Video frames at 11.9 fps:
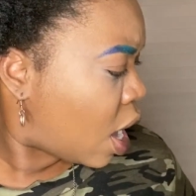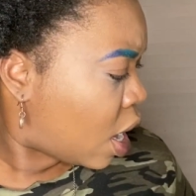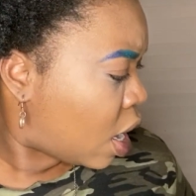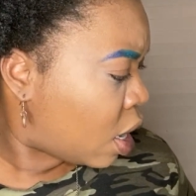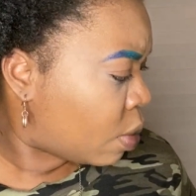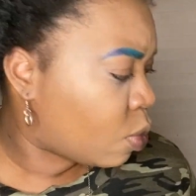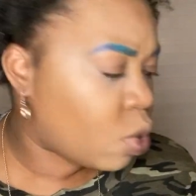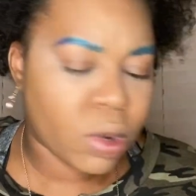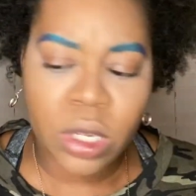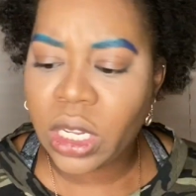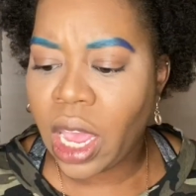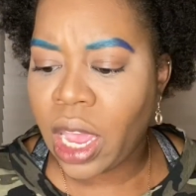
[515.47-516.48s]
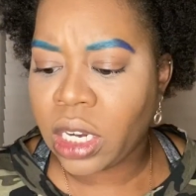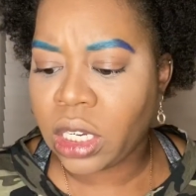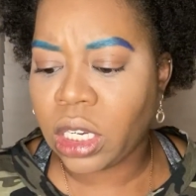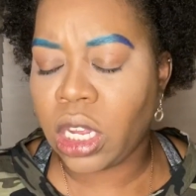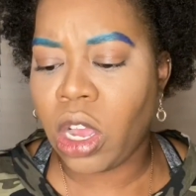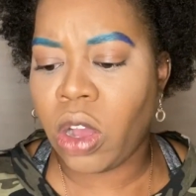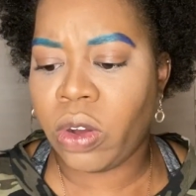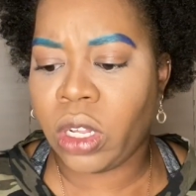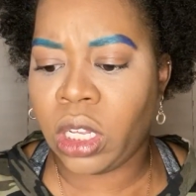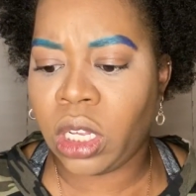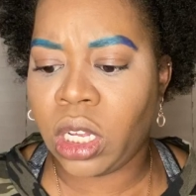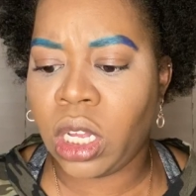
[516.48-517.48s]
I'm going to actually go
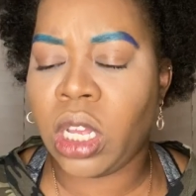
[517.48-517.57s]
in